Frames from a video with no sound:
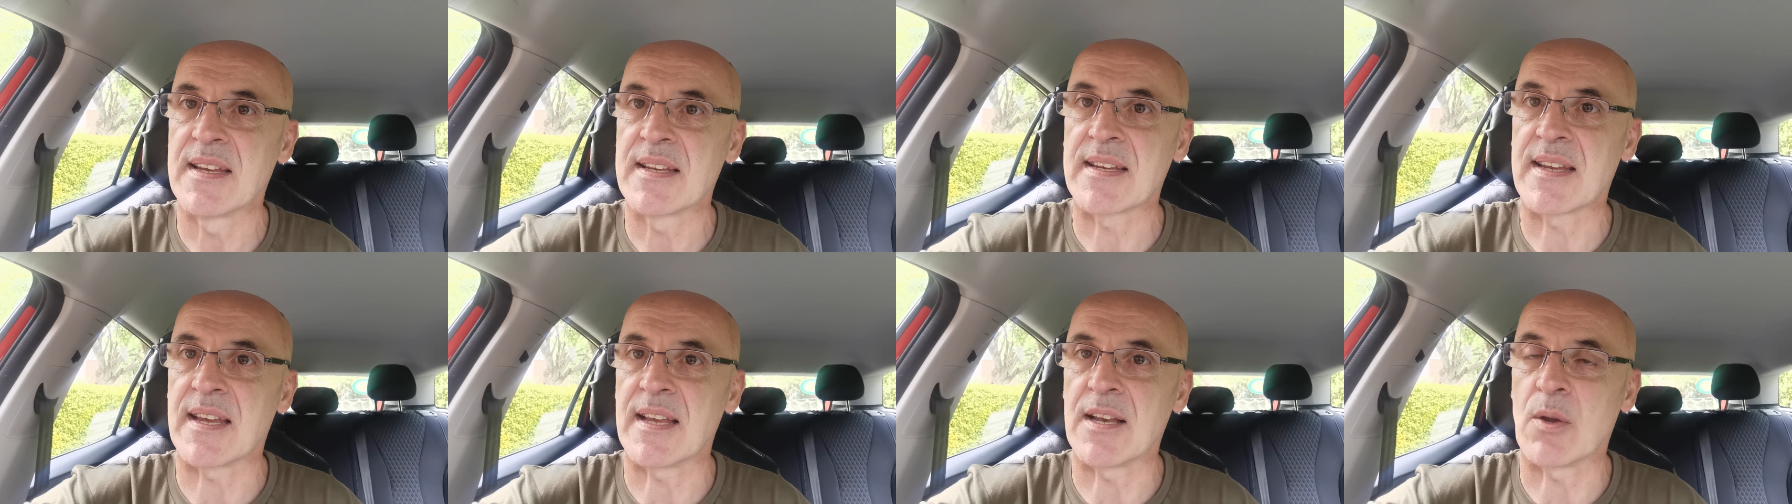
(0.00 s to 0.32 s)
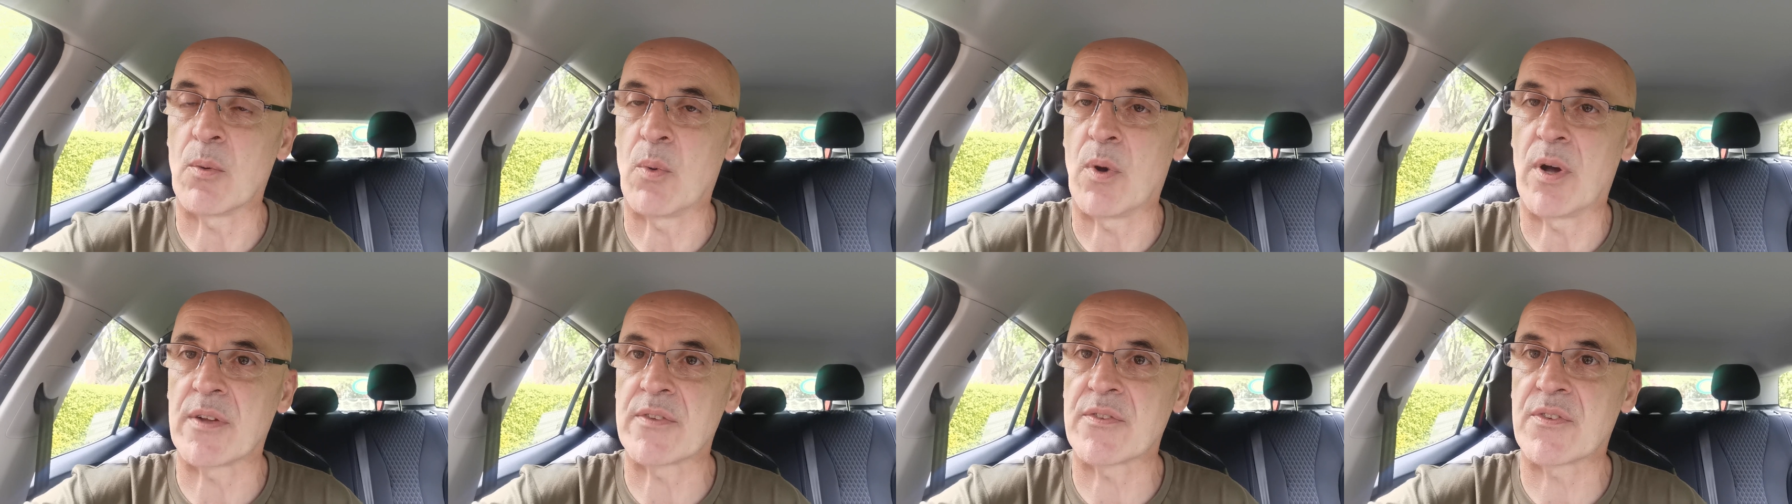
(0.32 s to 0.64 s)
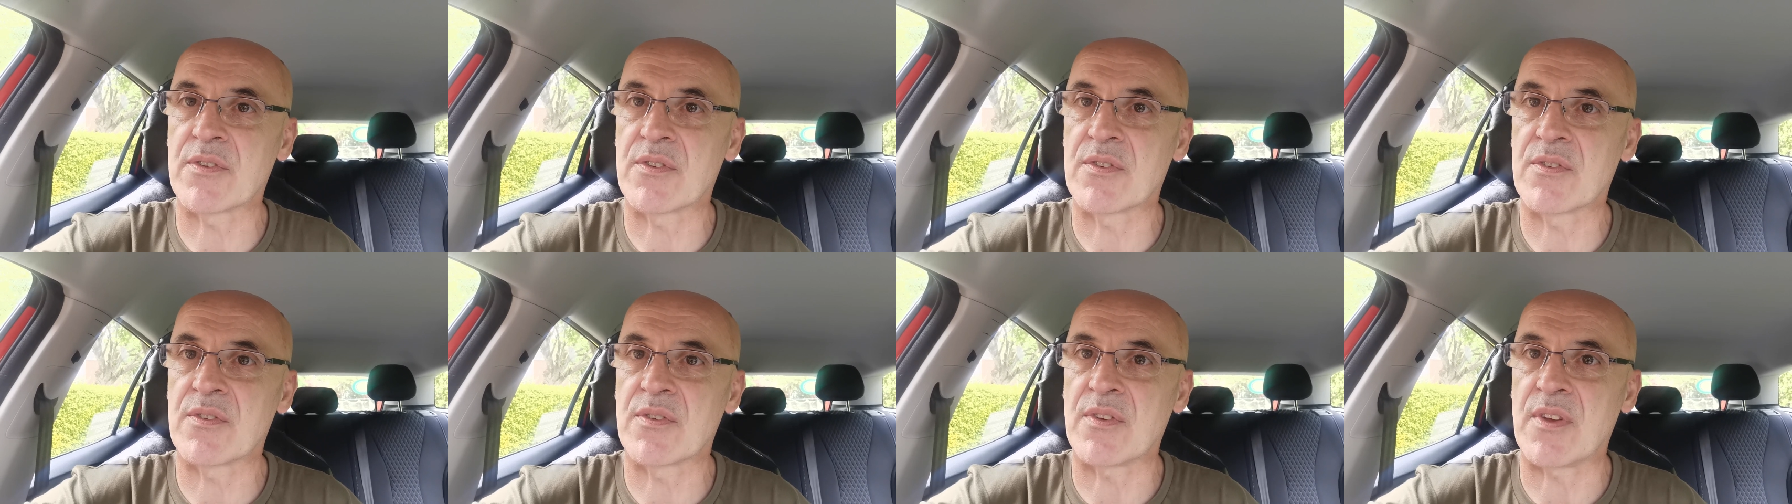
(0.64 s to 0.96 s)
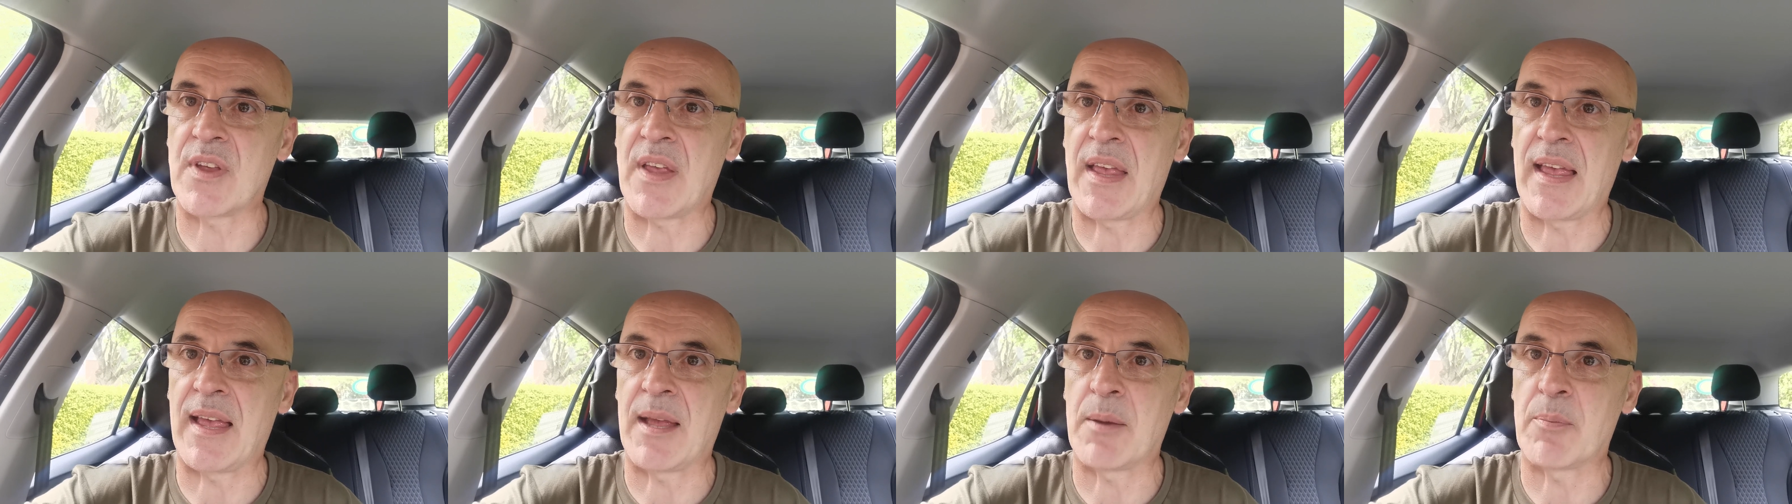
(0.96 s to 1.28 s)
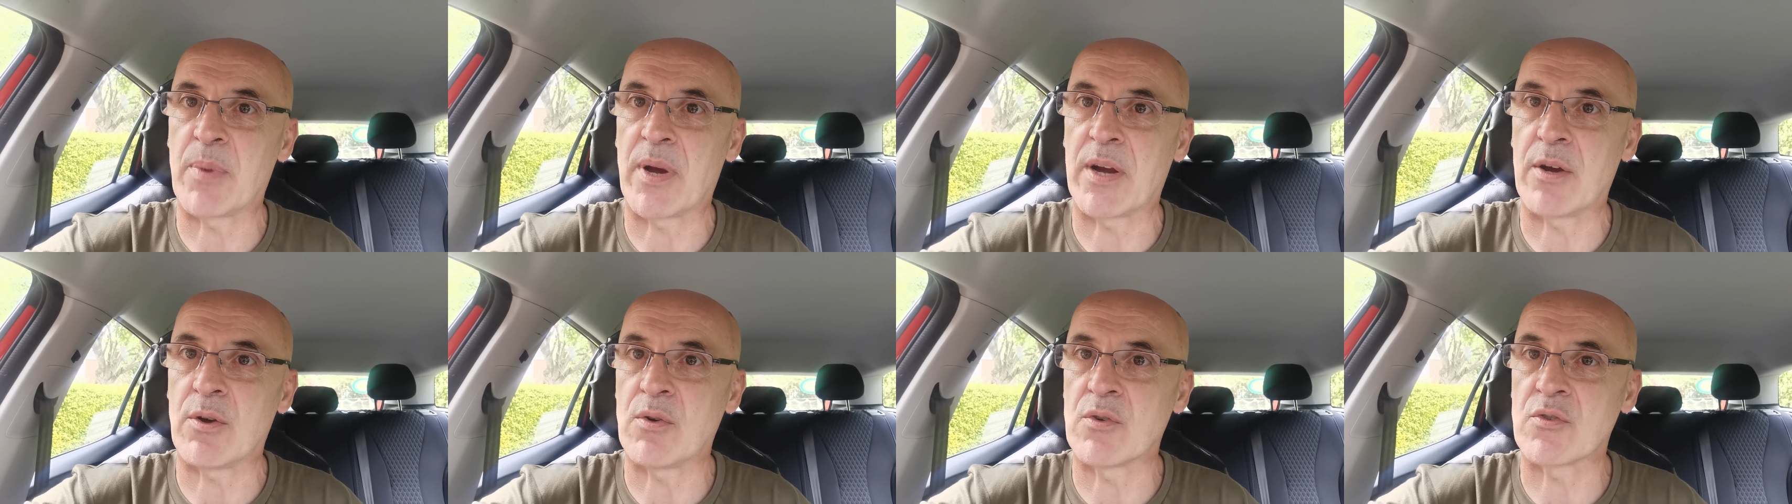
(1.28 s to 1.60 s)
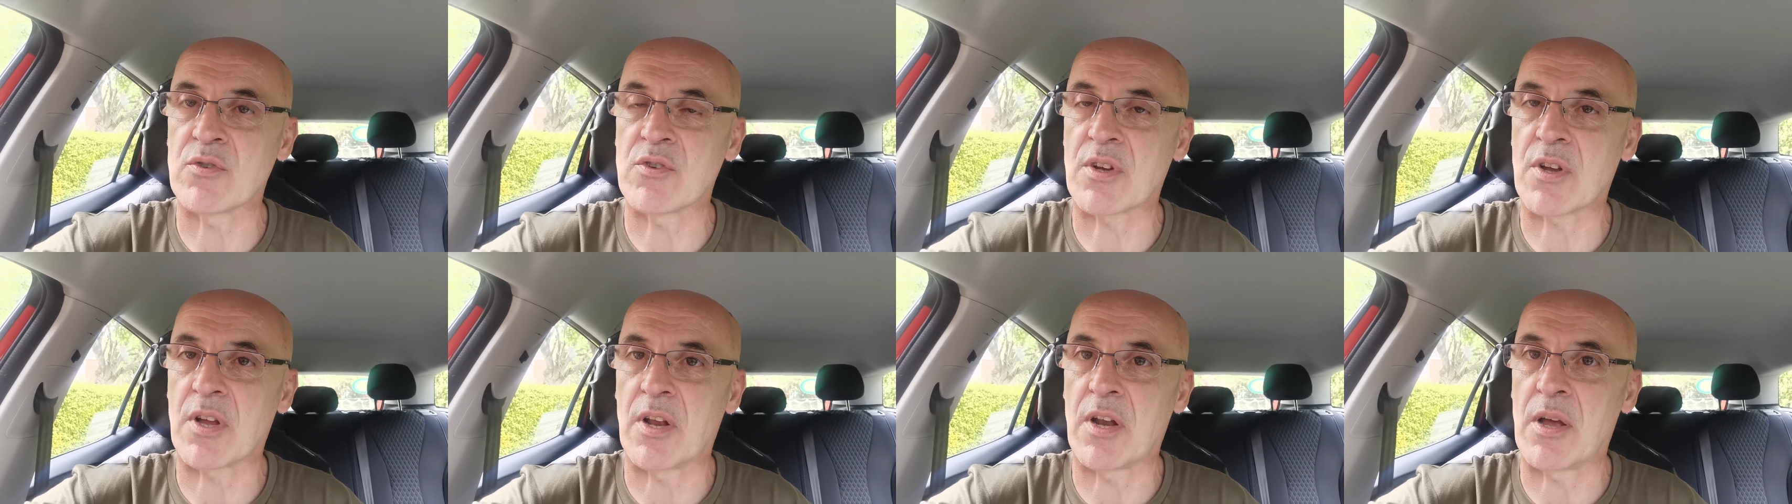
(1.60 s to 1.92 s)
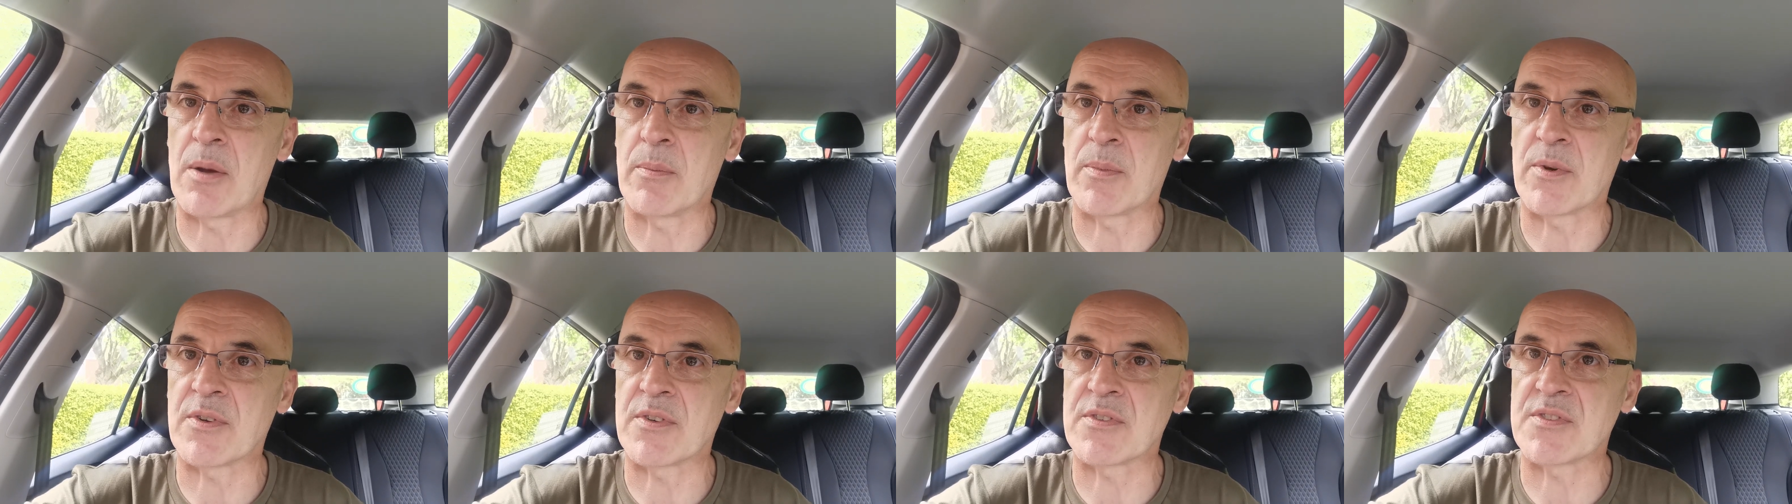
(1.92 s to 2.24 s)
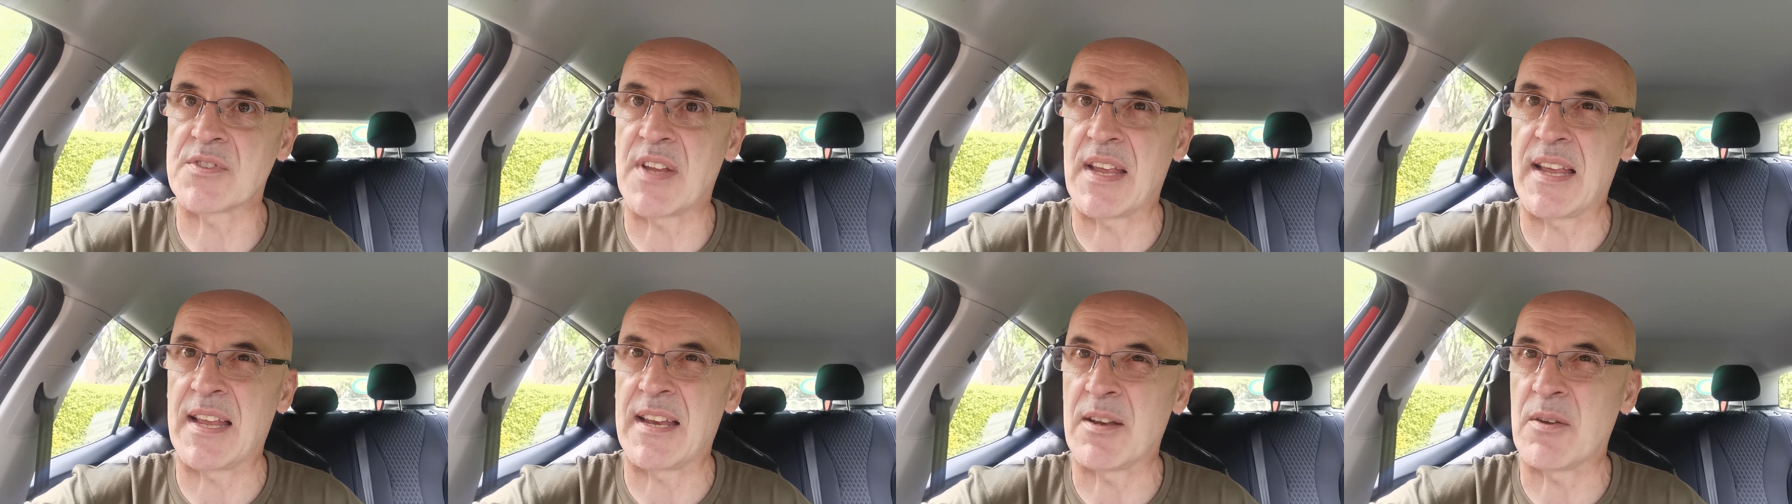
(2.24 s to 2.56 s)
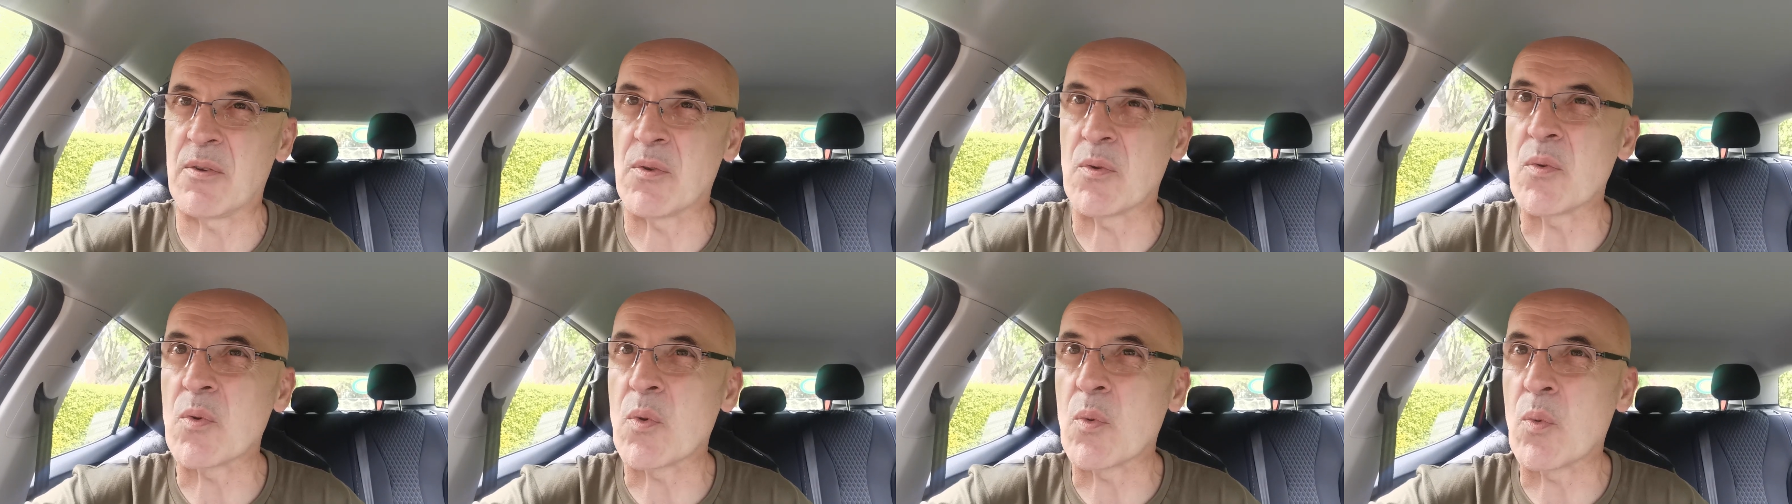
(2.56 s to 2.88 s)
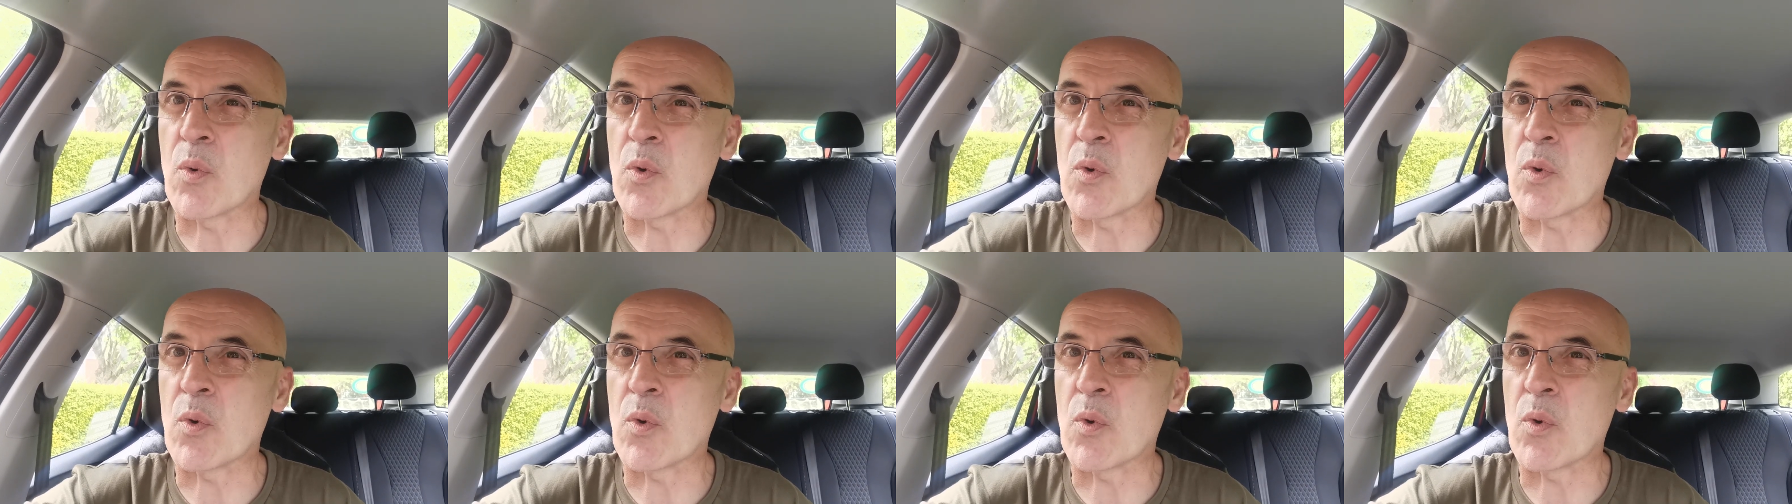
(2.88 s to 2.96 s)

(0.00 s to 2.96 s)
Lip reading: kilowatts per 100 kilometers, then it